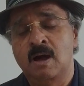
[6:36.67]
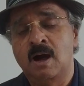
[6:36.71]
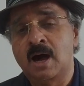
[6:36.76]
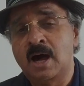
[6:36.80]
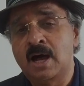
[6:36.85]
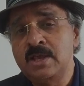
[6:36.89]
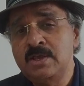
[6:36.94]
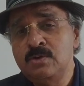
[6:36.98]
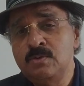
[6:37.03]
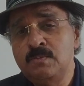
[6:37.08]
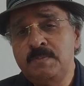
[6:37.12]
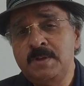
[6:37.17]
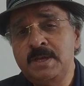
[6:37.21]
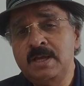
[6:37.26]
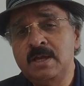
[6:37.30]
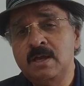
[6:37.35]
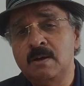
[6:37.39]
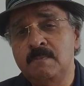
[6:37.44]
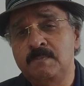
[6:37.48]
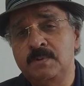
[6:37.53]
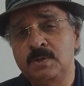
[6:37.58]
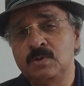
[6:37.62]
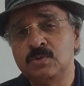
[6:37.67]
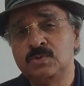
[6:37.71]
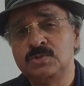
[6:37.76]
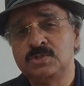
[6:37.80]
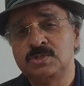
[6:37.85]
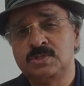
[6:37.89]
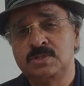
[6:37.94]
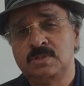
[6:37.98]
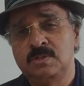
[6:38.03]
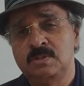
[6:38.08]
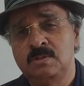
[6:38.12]
Are you being
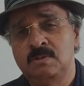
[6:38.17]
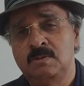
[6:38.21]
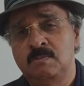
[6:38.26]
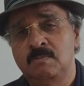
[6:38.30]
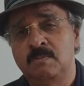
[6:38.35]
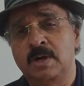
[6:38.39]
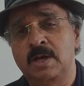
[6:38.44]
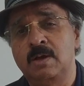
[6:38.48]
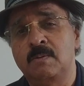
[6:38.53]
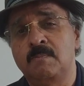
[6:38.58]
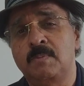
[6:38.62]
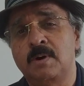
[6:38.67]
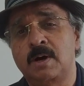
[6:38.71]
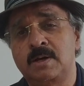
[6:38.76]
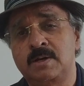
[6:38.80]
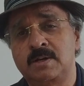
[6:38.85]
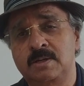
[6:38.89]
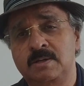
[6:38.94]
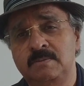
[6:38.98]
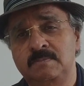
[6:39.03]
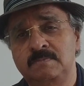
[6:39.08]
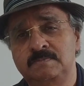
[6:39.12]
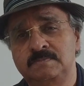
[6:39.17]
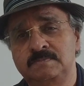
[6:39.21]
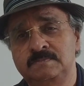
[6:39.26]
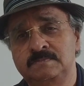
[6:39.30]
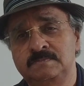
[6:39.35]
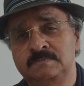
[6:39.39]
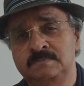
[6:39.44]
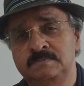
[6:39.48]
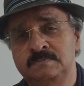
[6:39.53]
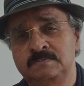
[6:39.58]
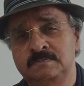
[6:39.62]
abused by your partner?
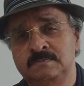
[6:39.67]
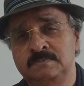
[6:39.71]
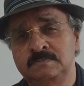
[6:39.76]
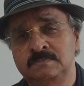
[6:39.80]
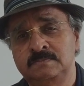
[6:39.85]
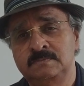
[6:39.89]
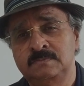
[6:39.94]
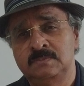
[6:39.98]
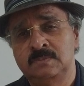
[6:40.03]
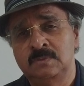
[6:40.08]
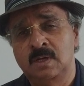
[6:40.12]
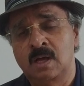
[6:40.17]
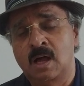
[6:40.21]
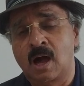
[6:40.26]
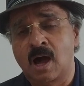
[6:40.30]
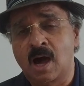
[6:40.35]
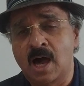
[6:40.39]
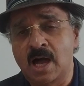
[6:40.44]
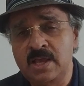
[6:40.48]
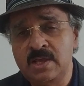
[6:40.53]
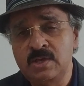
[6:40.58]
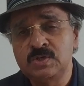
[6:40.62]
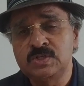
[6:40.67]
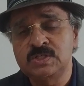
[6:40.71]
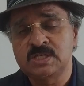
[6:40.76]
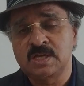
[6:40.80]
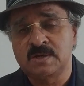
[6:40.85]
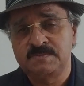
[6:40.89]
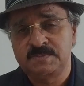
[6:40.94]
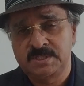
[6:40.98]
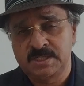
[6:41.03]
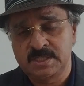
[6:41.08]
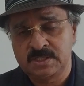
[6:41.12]
Are you
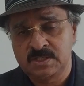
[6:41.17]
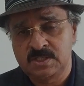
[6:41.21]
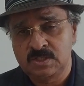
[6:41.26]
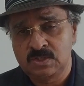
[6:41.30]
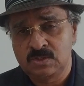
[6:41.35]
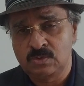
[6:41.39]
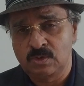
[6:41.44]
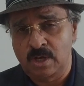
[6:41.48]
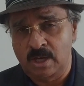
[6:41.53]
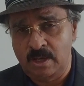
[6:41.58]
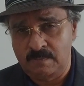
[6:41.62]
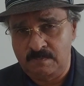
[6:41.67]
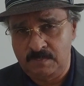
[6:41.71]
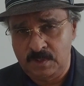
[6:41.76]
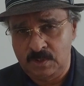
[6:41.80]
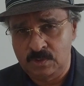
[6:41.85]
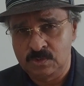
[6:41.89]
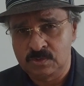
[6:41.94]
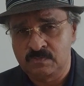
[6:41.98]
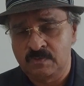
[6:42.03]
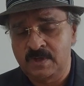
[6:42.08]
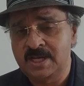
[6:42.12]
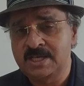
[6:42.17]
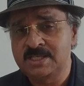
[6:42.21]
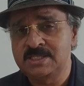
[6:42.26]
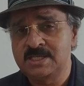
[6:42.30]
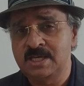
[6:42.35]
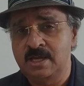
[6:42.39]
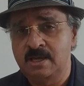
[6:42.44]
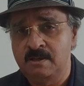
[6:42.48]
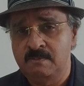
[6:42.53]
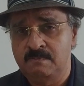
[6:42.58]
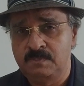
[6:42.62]
subjected to abuse? When I
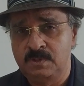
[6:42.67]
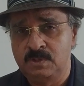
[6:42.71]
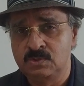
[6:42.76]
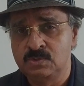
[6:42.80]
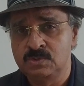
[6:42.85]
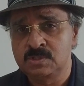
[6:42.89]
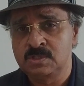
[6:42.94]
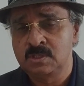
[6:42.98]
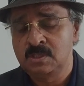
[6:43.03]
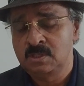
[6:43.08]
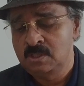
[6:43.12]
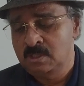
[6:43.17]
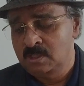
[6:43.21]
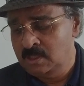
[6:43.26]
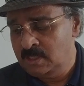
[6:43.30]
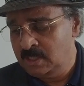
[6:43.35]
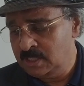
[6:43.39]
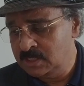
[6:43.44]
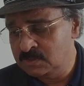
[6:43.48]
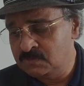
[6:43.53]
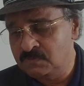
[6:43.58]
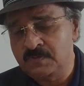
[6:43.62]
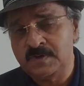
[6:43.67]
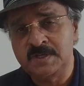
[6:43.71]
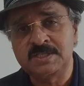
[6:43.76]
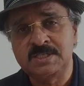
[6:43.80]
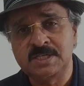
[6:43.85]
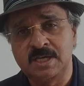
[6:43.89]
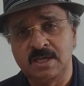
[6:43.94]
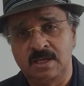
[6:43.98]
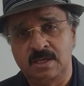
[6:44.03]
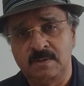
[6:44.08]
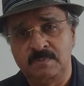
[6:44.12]
say abuse, it's
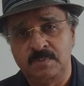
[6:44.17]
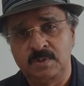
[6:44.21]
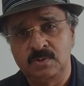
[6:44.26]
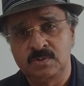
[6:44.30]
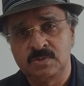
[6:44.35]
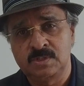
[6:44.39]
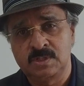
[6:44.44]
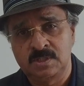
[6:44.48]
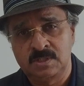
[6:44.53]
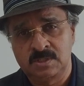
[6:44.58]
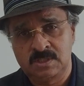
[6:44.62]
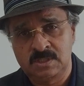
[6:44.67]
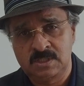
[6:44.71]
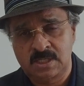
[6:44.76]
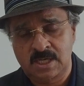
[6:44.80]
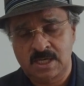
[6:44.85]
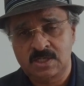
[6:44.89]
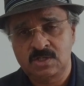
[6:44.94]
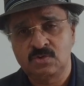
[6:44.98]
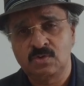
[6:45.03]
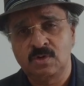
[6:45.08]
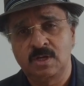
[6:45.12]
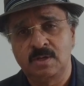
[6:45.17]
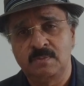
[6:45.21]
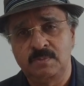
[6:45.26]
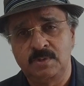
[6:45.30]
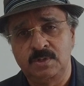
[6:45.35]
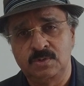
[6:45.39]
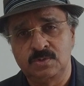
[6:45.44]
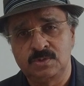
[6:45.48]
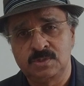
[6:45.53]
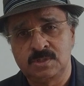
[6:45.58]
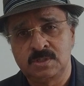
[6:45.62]
physical abuse, sexual
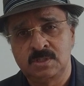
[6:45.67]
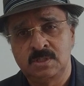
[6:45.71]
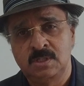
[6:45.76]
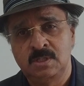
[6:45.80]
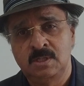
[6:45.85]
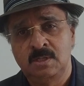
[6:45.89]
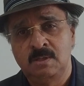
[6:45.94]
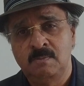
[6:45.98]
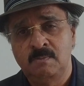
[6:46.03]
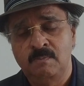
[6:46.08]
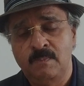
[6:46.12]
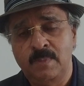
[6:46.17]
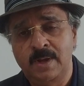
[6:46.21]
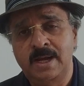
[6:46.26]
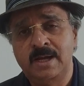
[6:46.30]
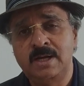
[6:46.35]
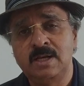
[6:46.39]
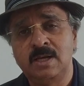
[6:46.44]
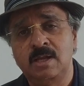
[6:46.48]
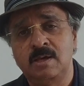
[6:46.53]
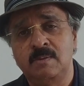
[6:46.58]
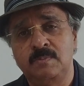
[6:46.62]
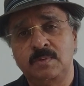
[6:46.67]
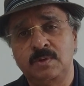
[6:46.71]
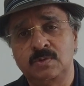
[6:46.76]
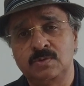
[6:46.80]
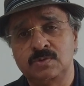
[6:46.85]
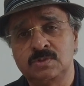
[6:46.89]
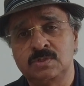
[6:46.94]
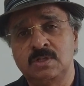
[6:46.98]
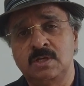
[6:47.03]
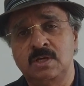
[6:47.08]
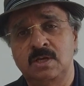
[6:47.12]
abuse, mental
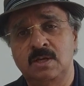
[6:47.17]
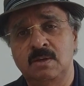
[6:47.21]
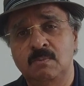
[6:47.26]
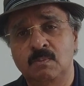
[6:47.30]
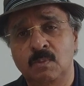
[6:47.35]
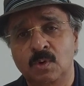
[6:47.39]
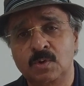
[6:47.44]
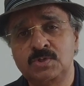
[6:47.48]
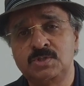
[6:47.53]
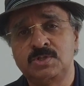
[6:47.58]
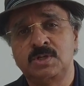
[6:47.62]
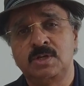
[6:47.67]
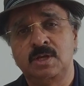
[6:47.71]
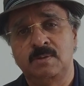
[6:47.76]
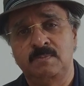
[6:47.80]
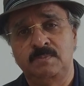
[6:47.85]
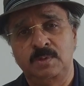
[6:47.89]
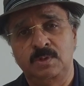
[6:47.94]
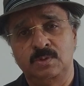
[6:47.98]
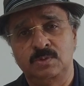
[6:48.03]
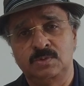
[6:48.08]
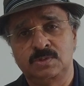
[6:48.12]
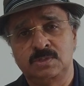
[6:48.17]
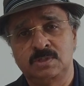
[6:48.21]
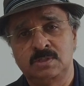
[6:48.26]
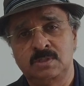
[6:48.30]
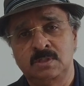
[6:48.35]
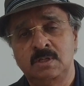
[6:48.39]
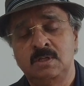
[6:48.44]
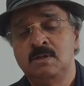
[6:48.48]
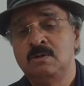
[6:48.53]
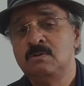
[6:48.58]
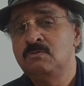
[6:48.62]
abuse, emotional
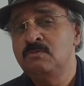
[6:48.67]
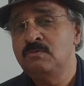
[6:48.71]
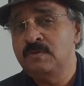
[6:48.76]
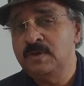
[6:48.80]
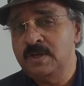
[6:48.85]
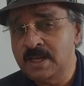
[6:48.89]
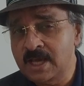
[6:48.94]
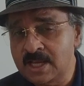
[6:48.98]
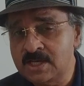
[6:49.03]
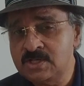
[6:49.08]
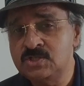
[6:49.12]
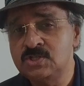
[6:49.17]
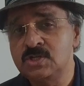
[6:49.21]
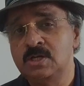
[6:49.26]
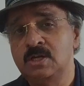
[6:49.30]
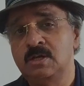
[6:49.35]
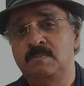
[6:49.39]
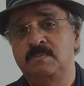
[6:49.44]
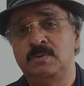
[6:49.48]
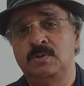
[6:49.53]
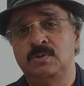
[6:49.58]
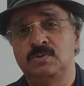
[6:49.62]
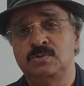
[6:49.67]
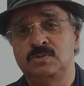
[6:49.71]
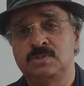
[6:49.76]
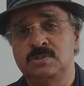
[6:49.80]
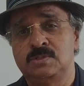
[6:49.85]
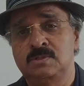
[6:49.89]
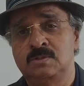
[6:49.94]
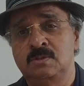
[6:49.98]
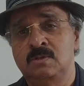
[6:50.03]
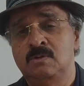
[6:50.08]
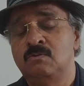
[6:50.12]
abuse, financial
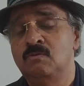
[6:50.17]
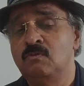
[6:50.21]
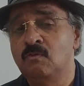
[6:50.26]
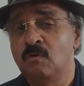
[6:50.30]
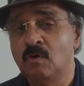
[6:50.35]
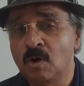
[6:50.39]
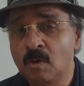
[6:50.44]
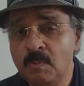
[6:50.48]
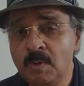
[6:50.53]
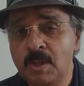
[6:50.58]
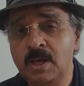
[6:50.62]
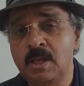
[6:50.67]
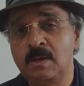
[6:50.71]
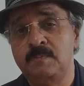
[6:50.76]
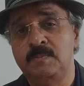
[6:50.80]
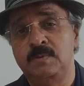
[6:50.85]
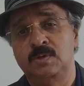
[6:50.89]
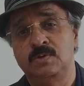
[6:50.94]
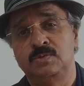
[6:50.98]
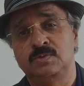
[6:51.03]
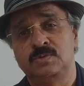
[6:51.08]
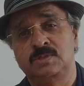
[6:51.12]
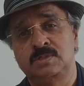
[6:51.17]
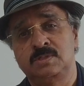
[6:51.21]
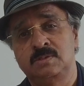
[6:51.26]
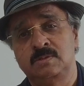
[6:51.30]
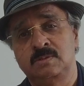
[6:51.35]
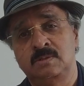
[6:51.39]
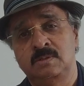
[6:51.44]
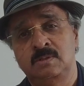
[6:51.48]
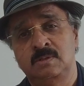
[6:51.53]
abuse, verbal abuse,